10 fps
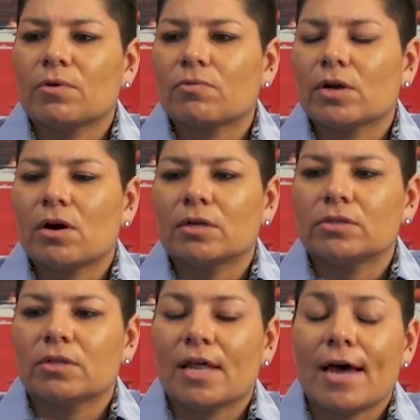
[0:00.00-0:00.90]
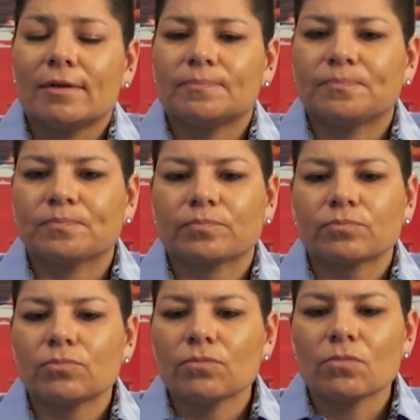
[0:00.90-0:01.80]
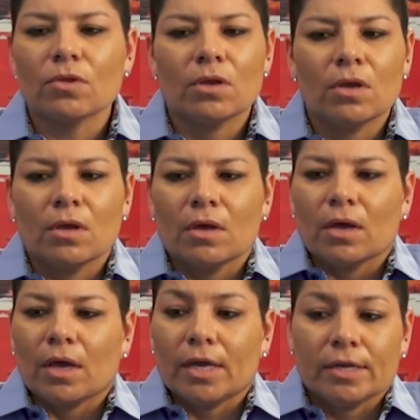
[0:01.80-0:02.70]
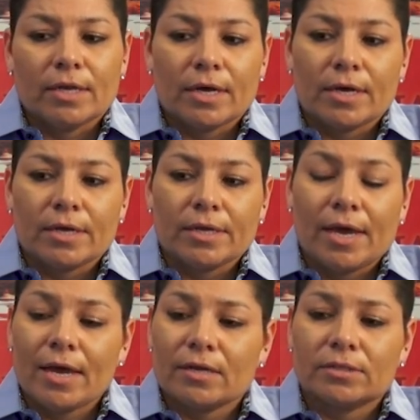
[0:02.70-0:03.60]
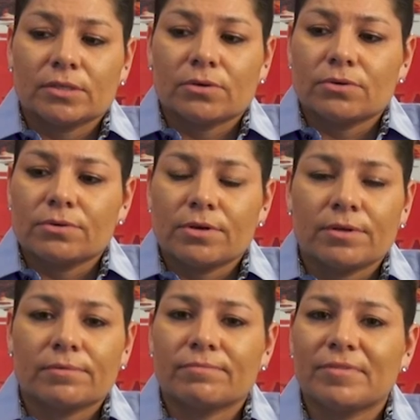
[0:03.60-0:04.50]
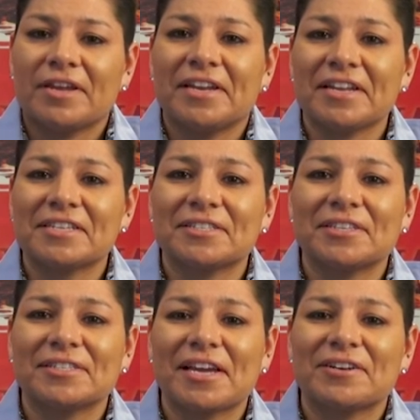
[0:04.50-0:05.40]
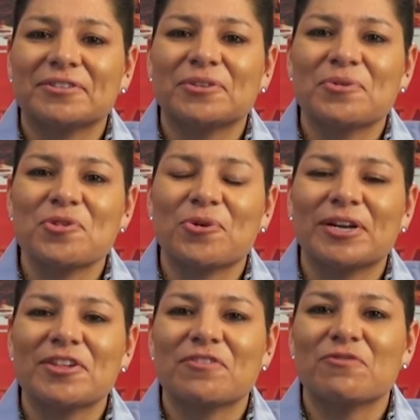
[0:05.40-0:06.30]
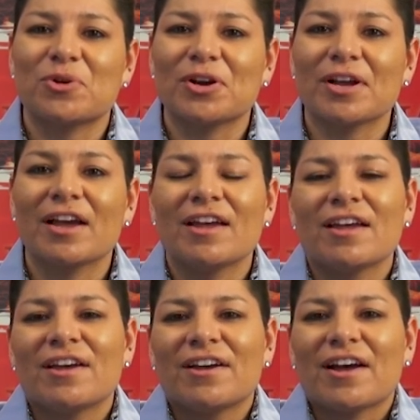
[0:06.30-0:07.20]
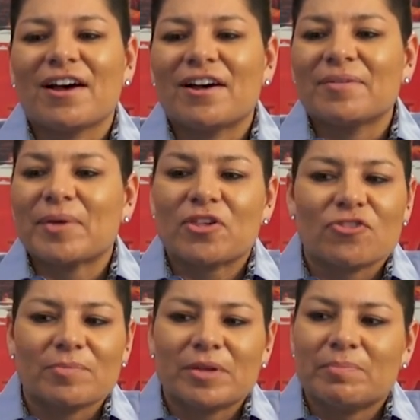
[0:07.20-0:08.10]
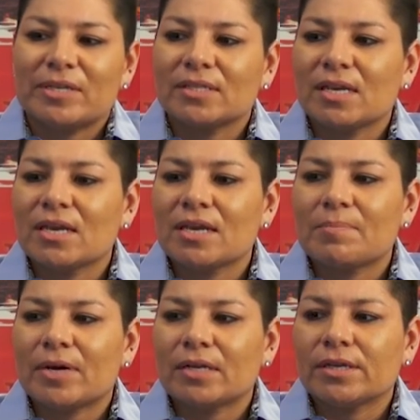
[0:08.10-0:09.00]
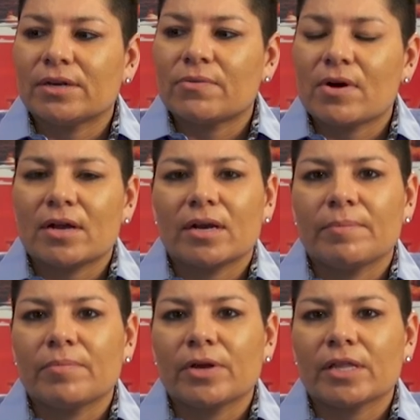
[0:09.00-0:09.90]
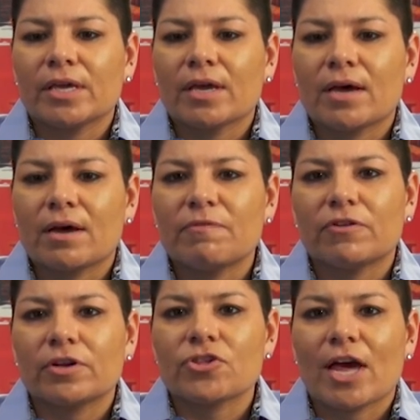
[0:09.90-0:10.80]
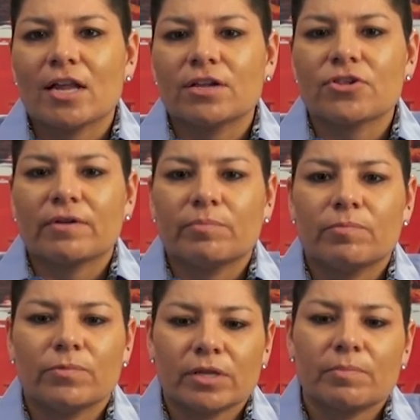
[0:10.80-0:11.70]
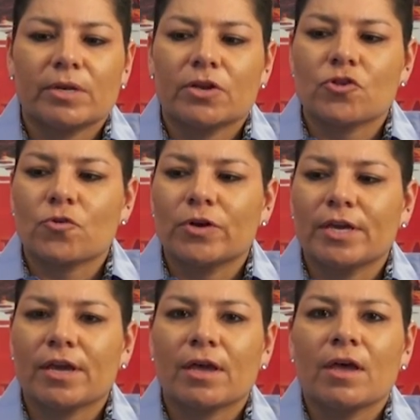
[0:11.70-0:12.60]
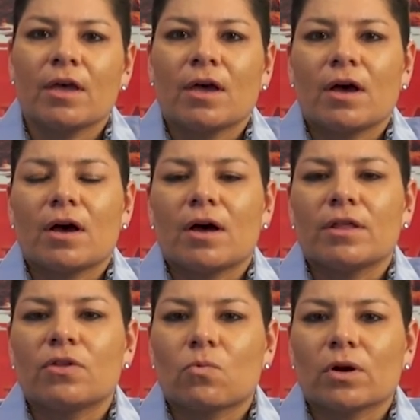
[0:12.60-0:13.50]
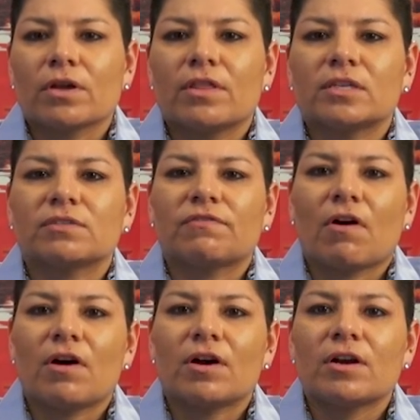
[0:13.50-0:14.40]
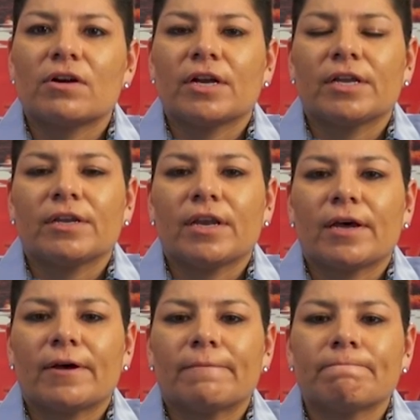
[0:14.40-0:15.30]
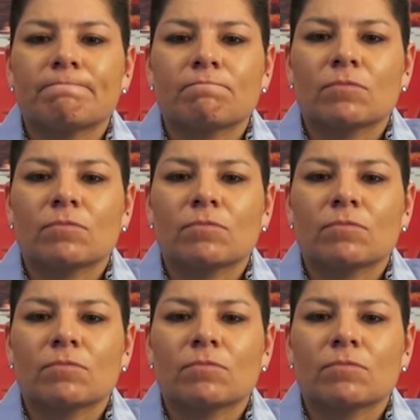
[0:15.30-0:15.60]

with regard to that. And yeah, so needless to say, there's no shortage of work. I'm extremely busy, but you know what, I'm really up for the challenge. I've really been enjoying the work thus far, and